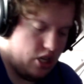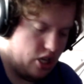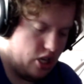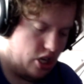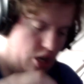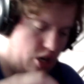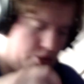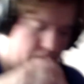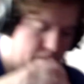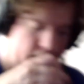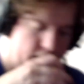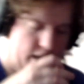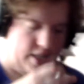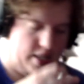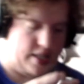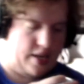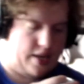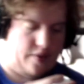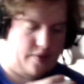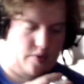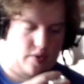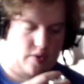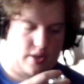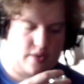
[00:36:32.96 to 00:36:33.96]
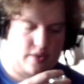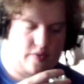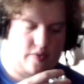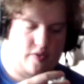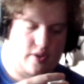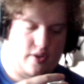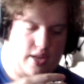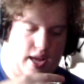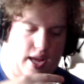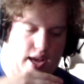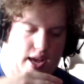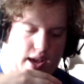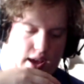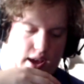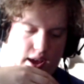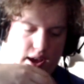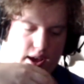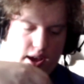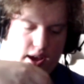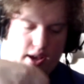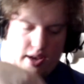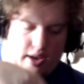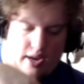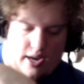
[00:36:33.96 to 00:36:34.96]
Hope you guys have a wonderful day.
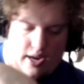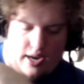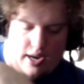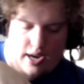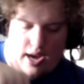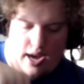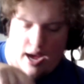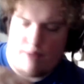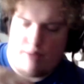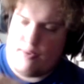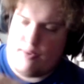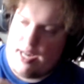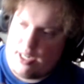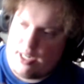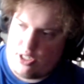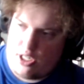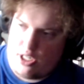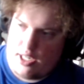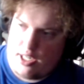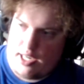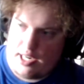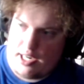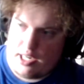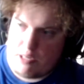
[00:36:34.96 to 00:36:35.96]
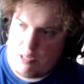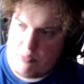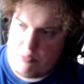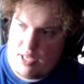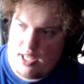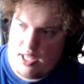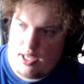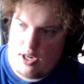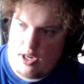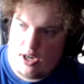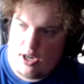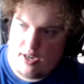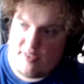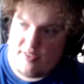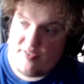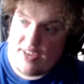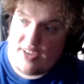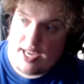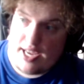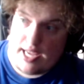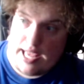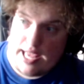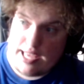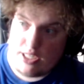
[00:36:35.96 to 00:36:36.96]
I'm actually going to be on
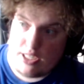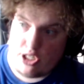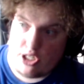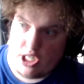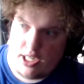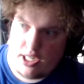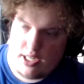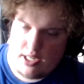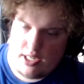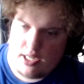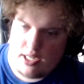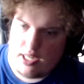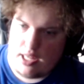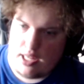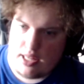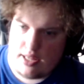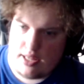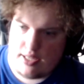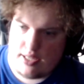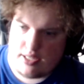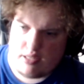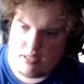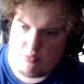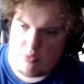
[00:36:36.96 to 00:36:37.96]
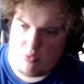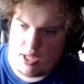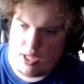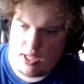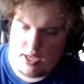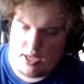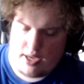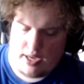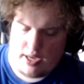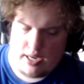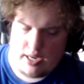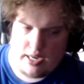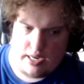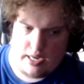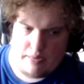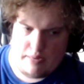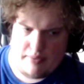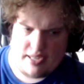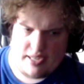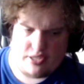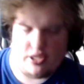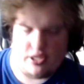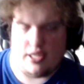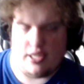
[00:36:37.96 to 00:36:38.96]
vacation this week. I'm
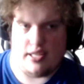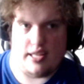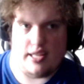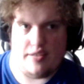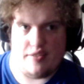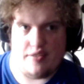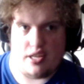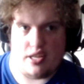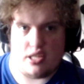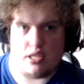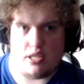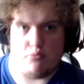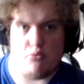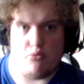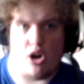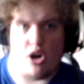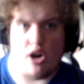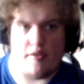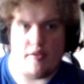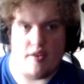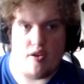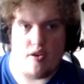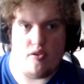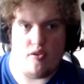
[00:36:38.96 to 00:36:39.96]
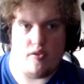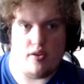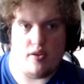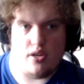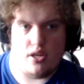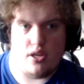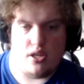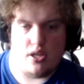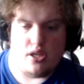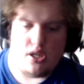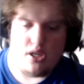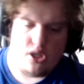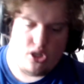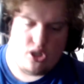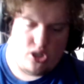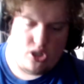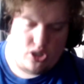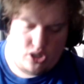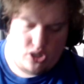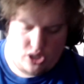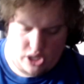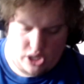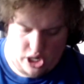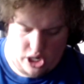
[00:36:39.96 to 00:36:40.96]
actually leaving tomorrow.
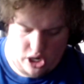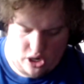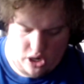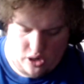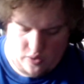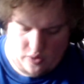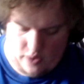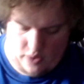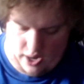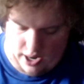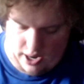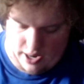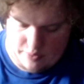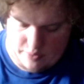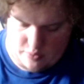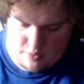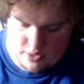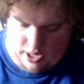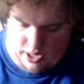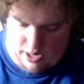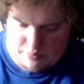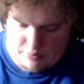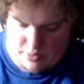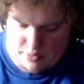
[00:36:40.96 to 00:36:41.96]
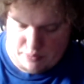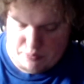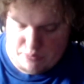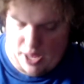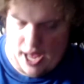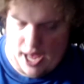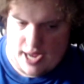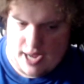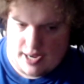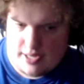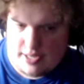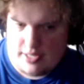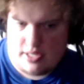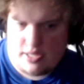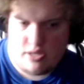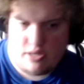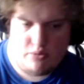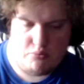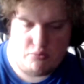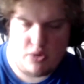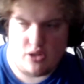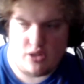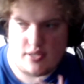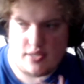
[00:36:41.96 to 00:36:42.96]
So, I will not be back until
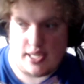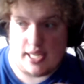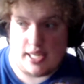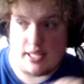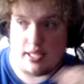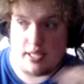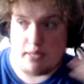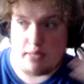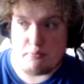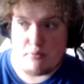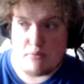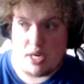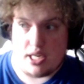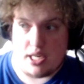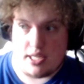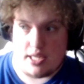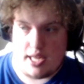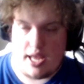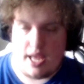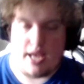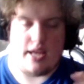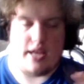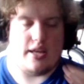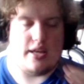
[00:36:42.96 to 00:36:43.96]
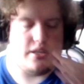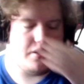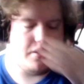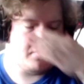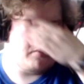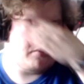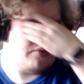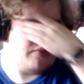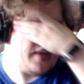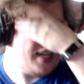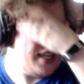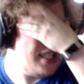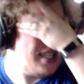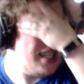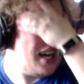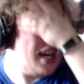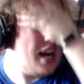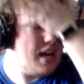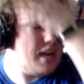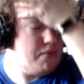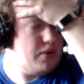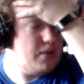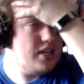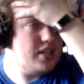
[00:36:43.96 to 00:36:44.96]
most likely Monday to race
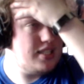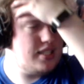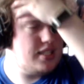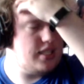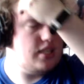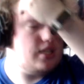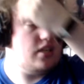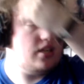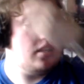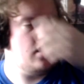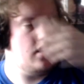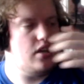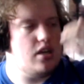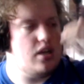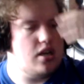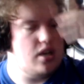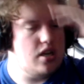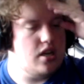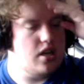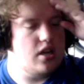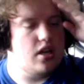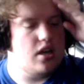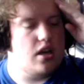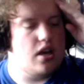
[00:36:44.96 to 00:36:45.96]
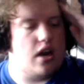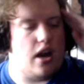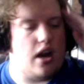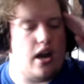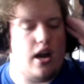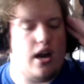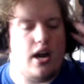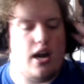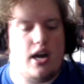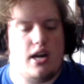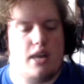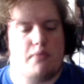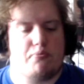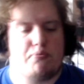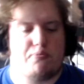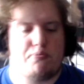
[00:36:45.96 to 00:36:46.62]
IMRC. Uh,